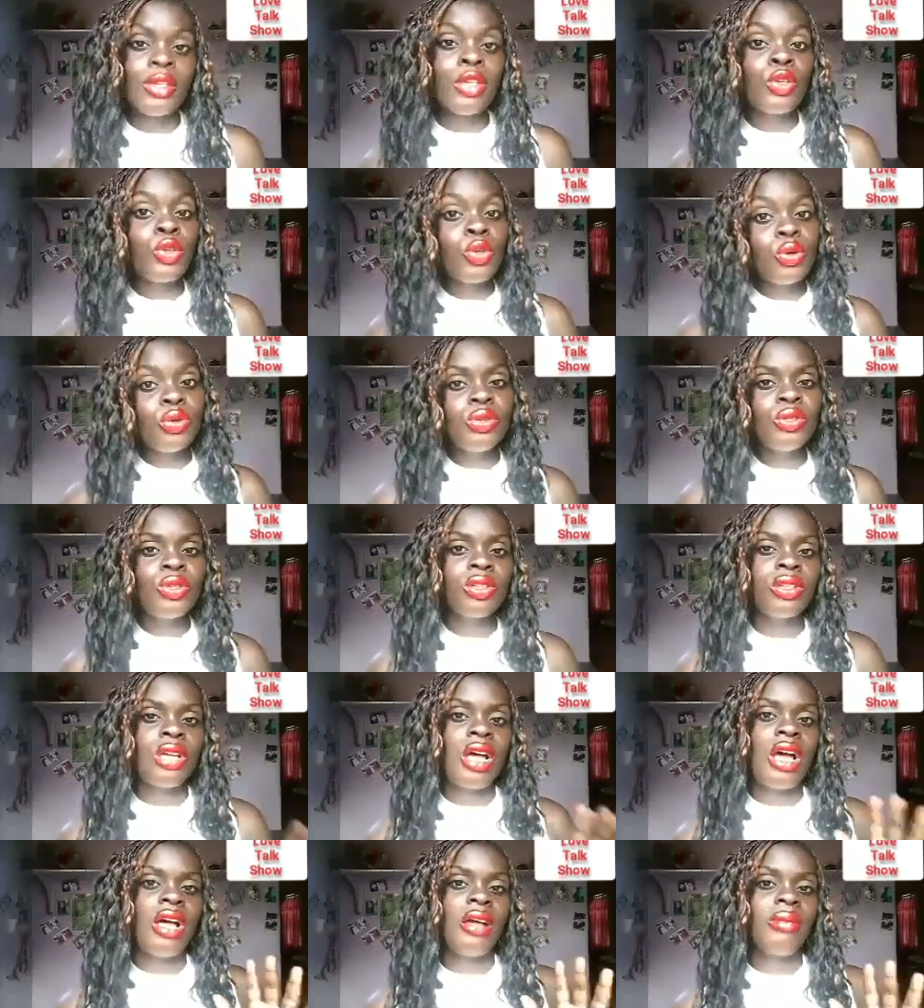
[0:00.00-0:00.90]
don't
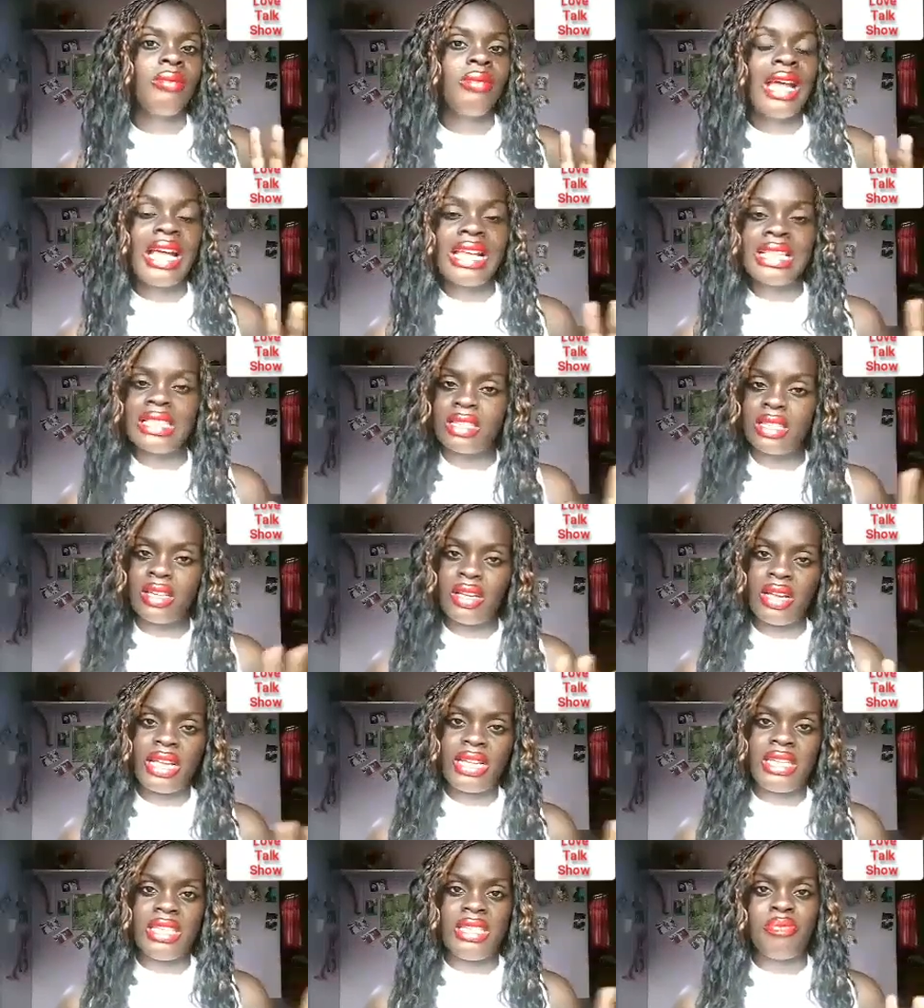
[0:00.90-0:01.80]
um ask her
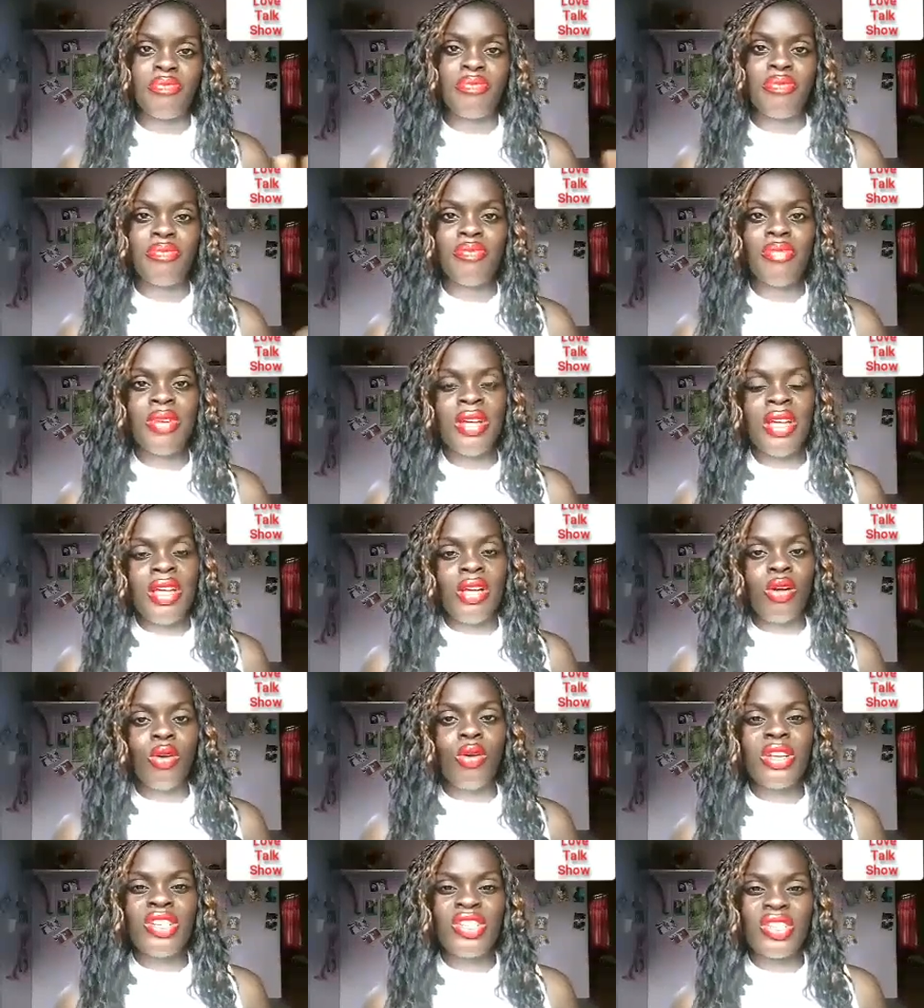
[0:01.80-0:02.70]
any
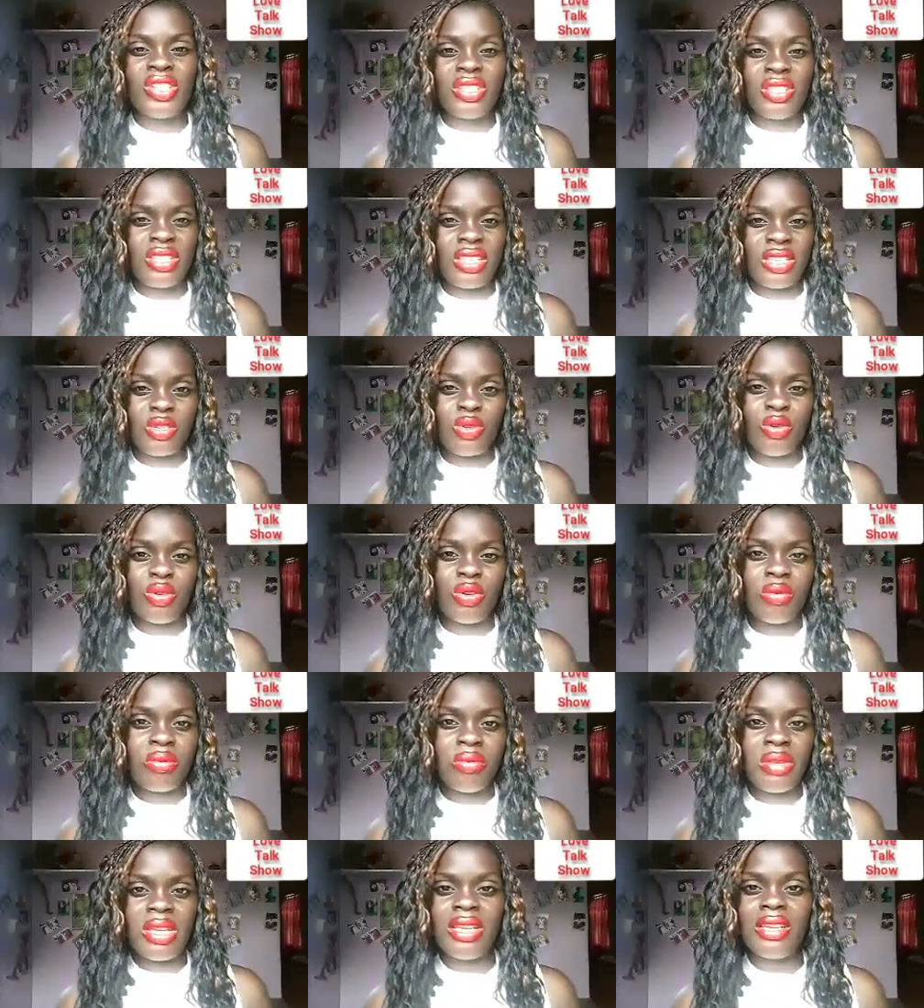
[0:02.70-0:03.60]
questions that's going to
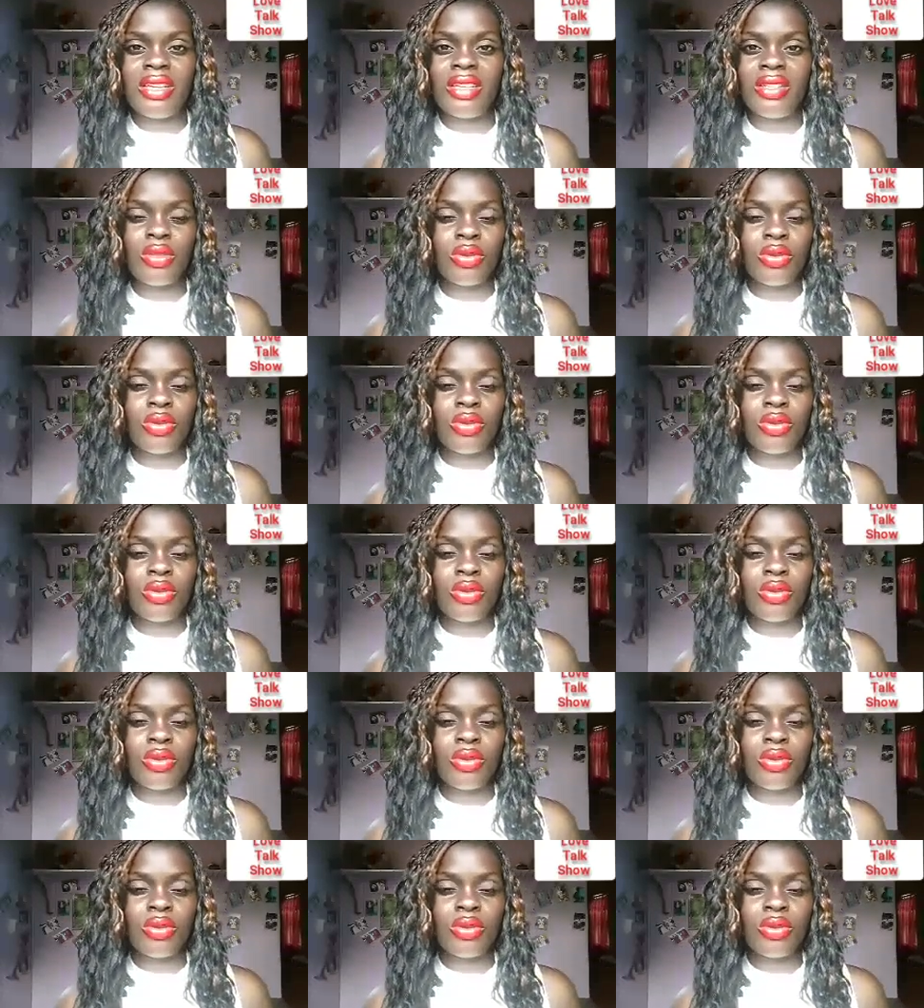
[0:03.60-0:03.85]
make